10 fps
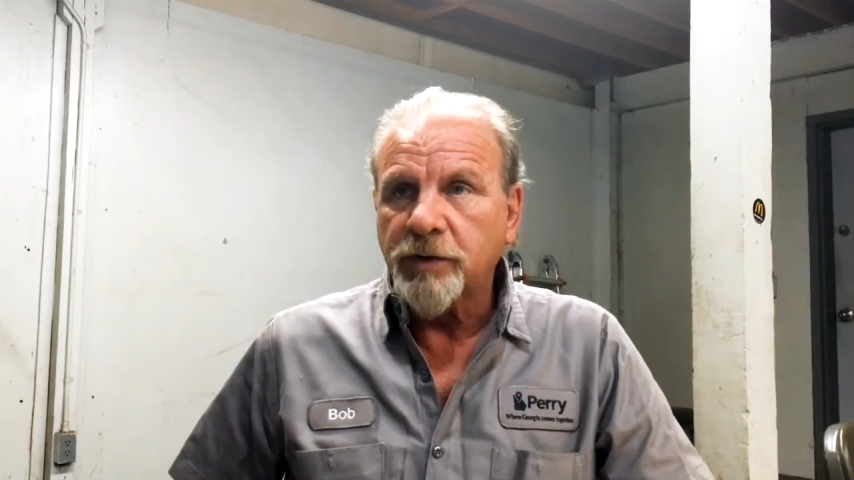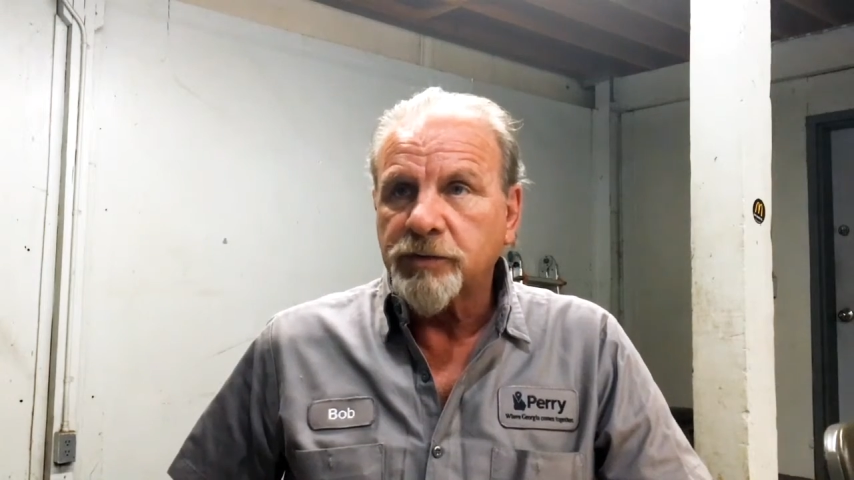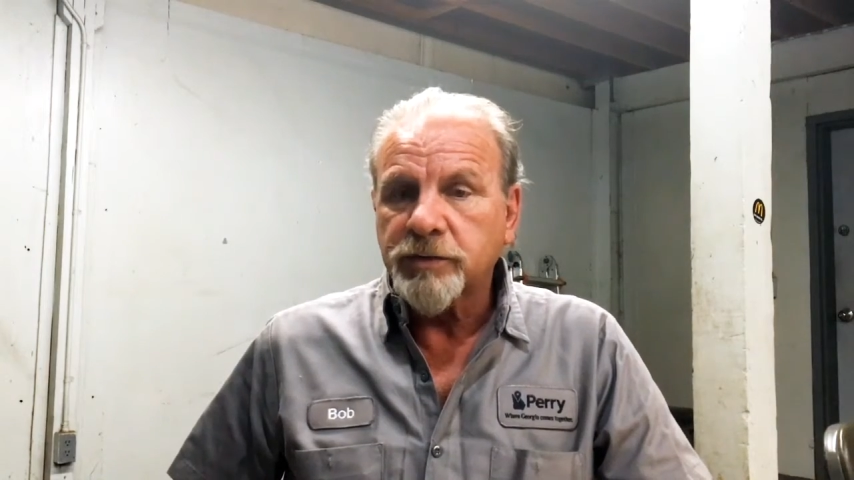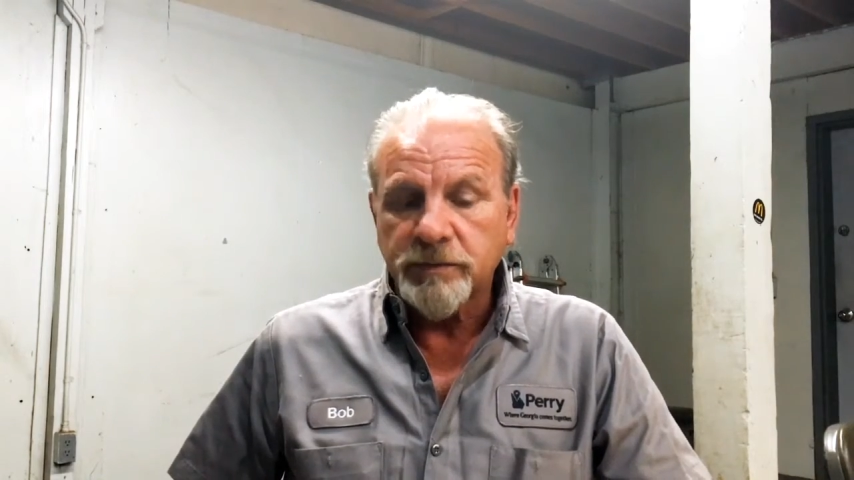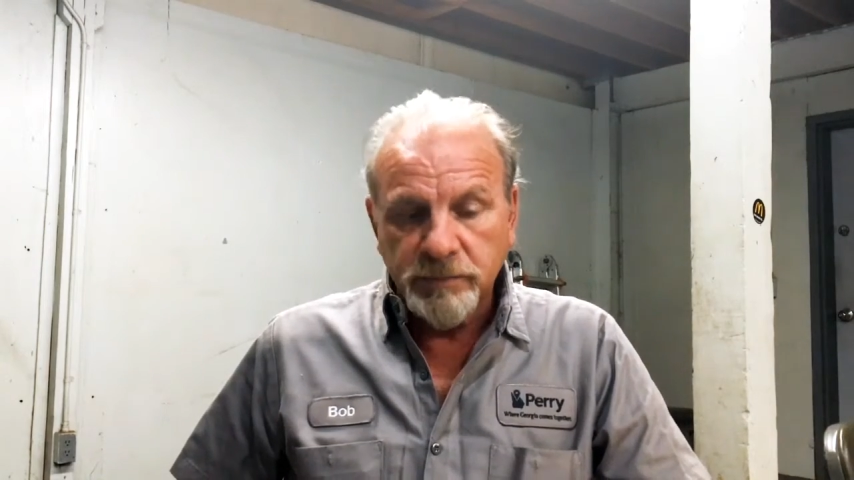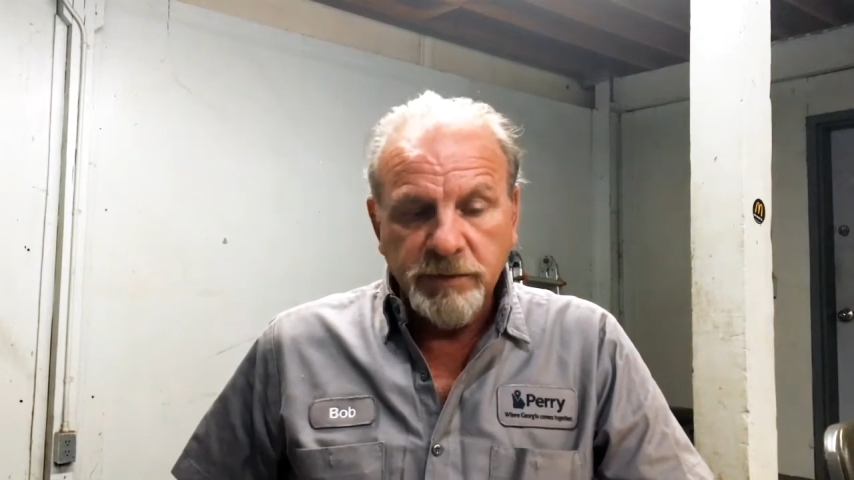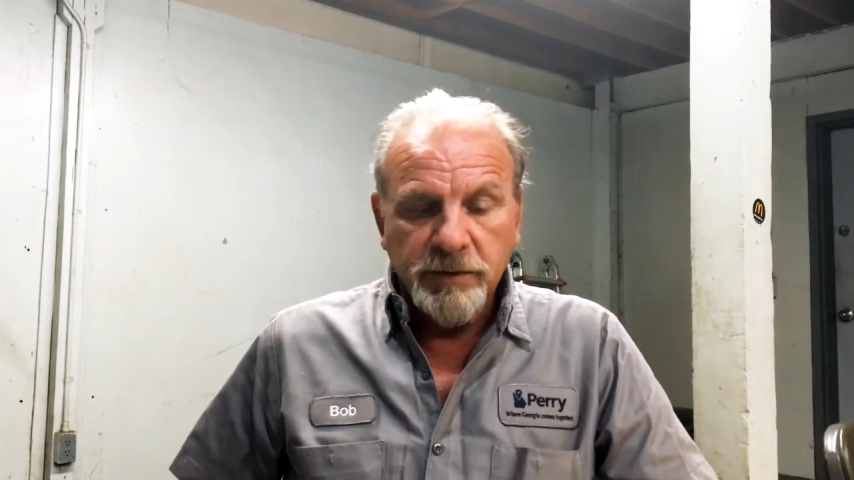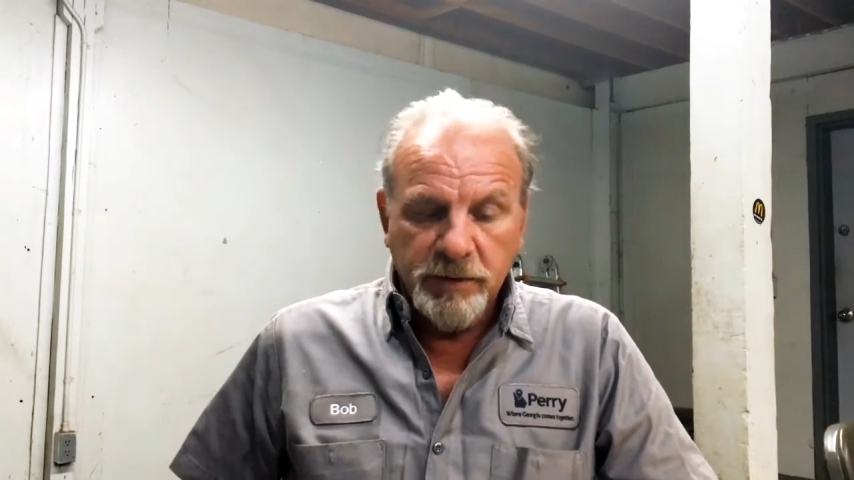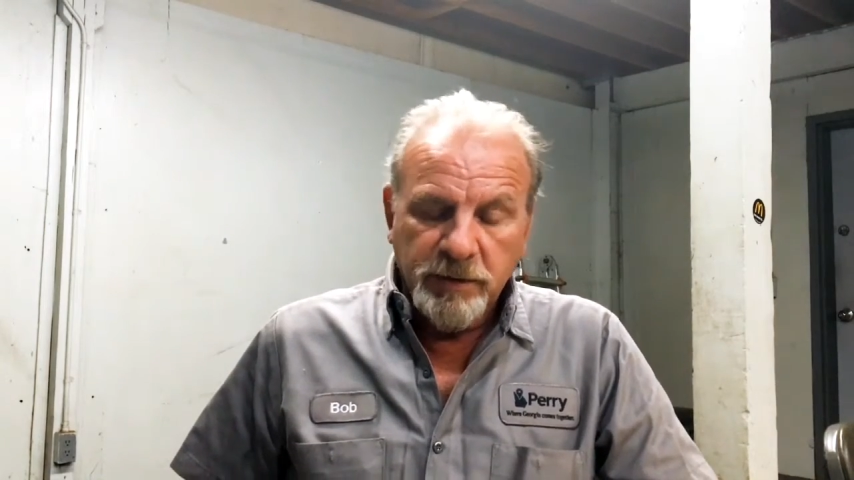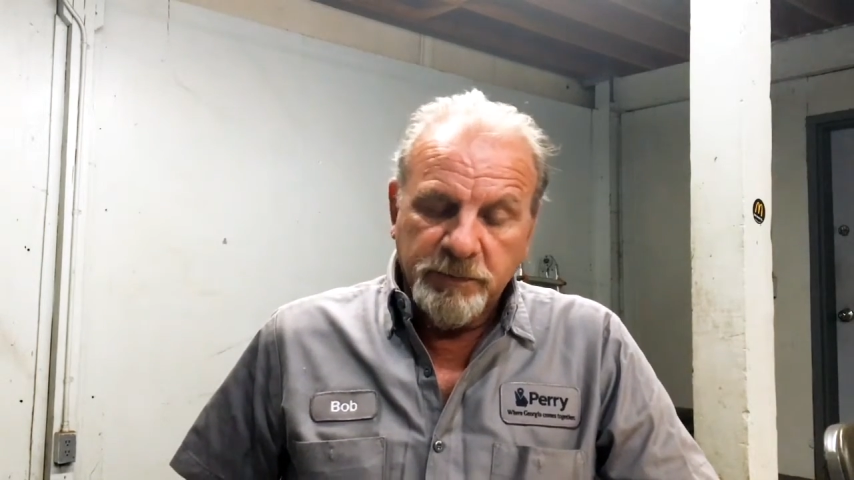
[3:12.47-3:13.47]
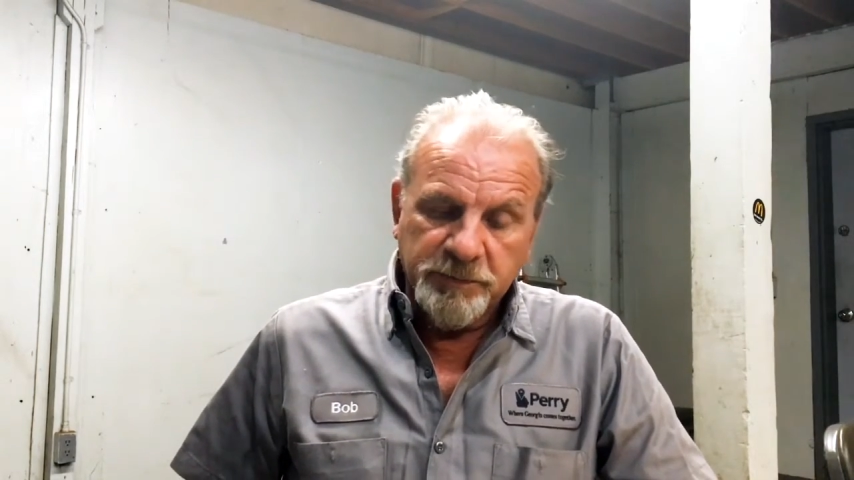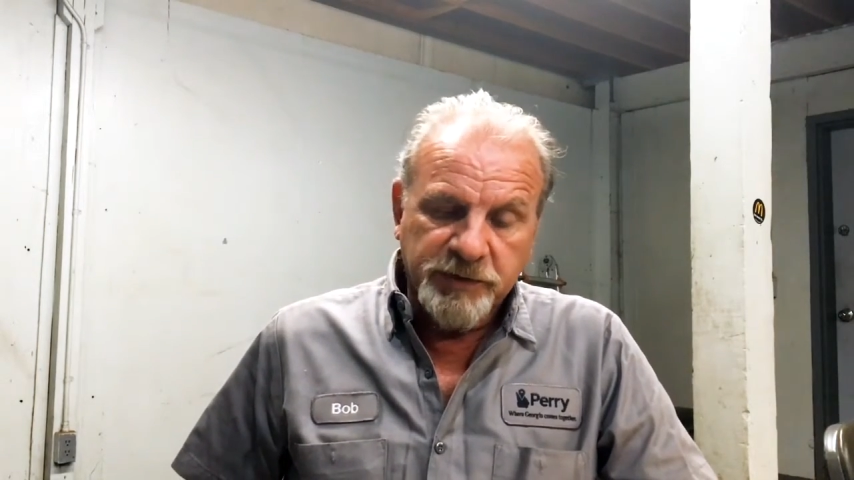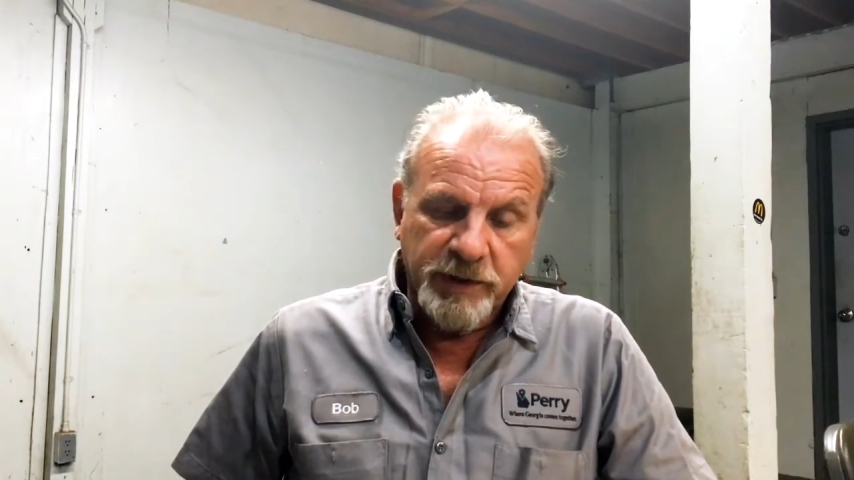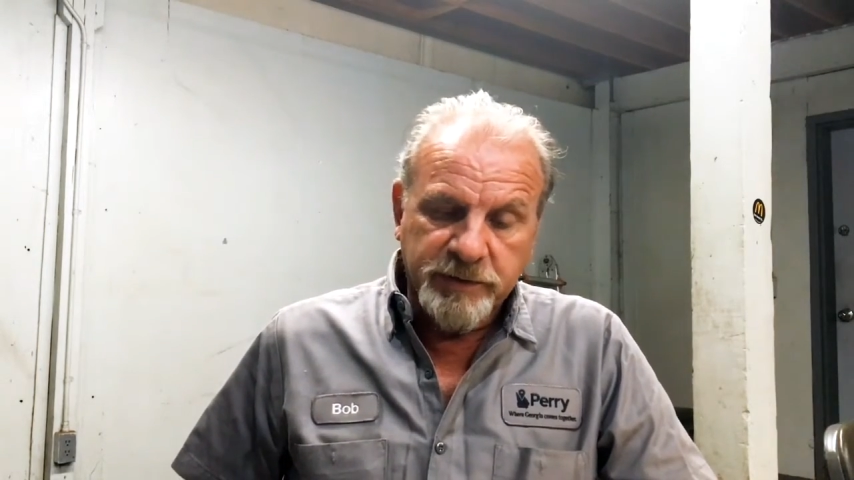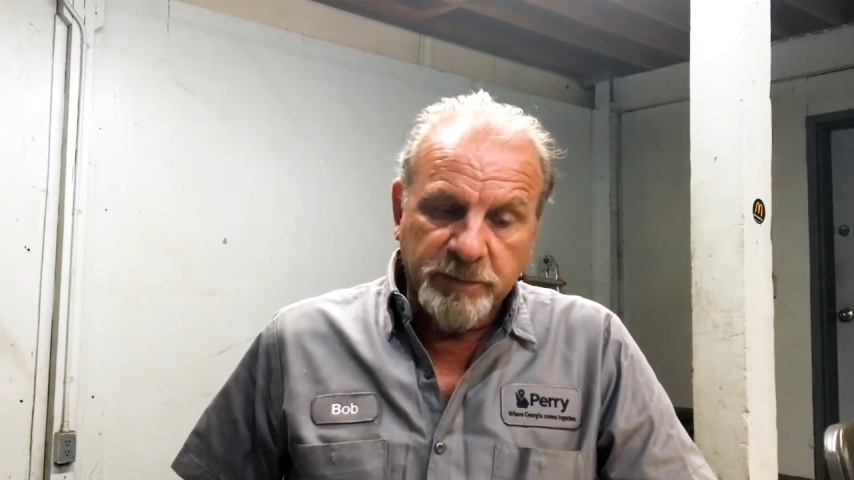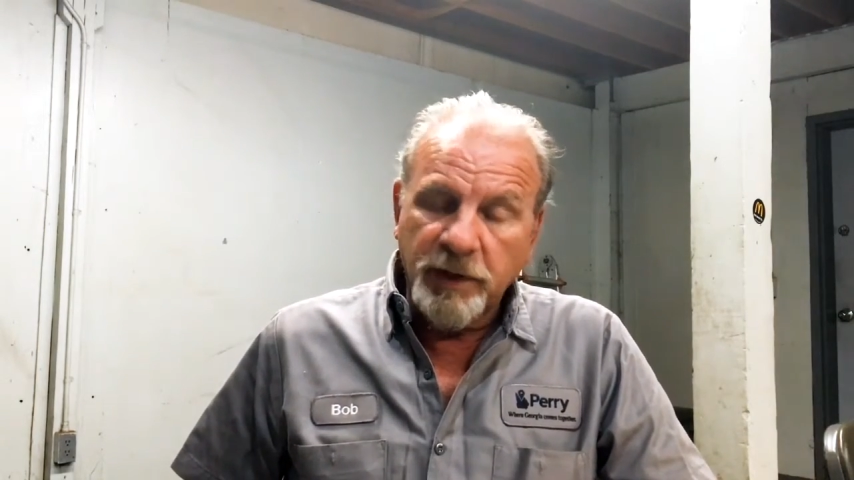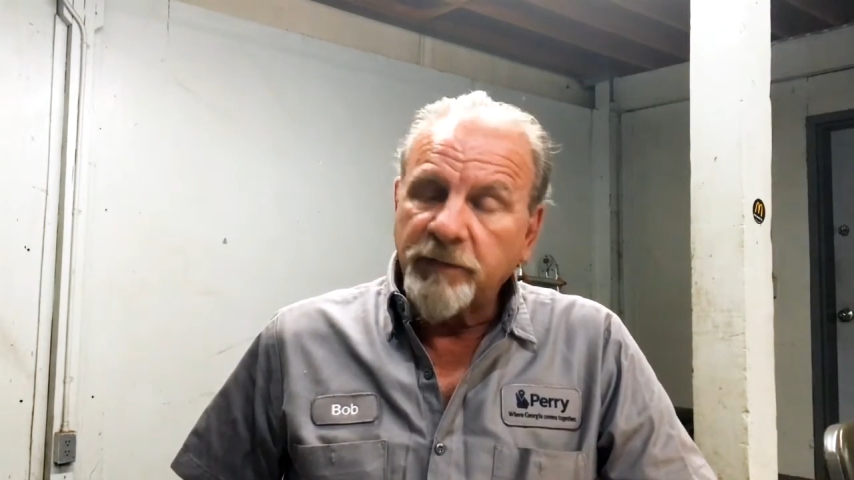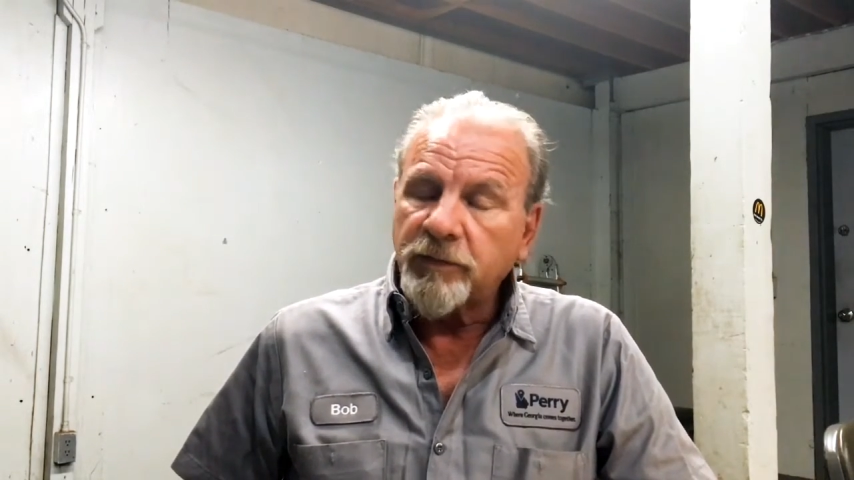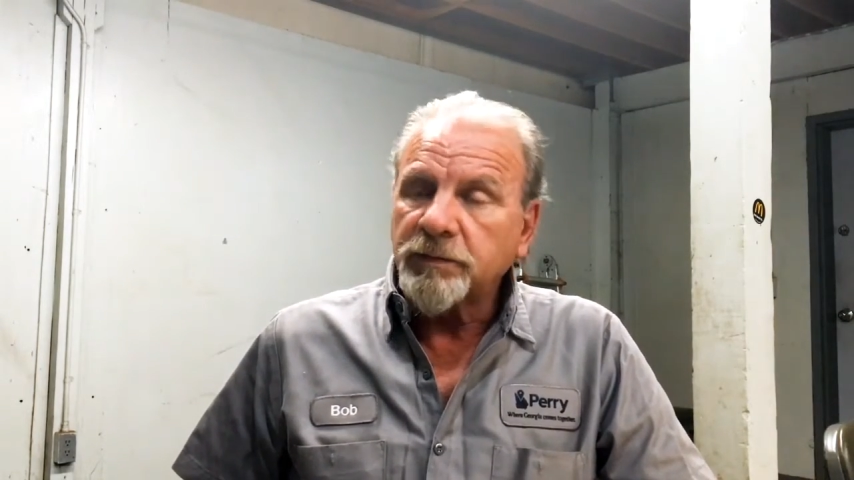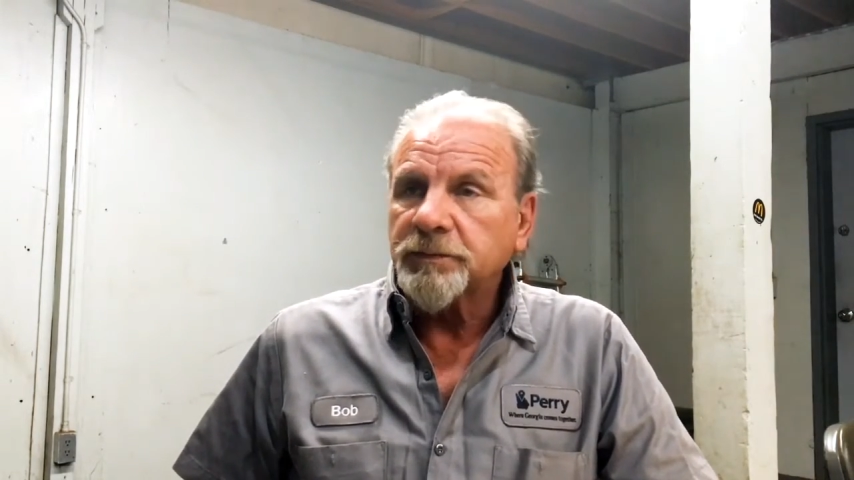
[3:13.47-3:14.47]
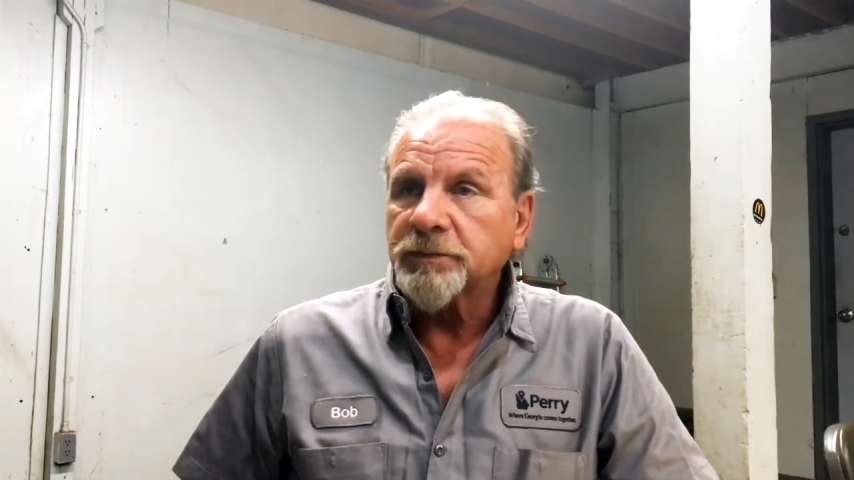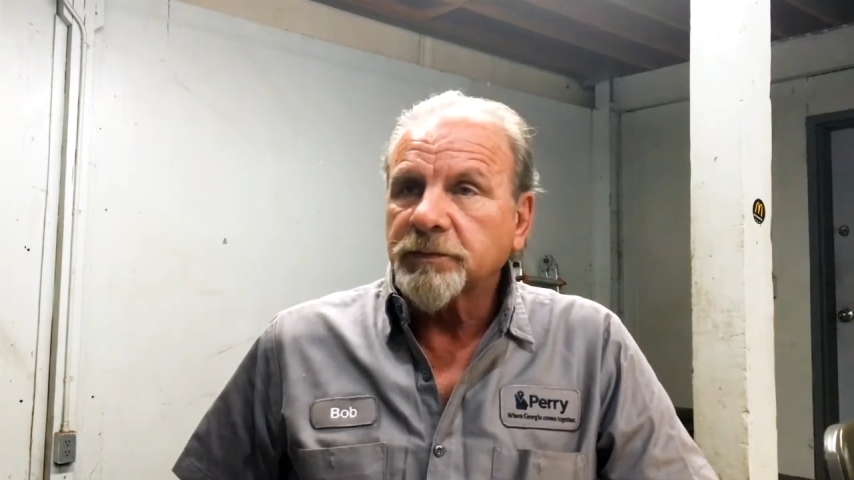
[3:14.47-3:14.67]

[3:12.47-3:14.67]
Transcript: toes, sets them level.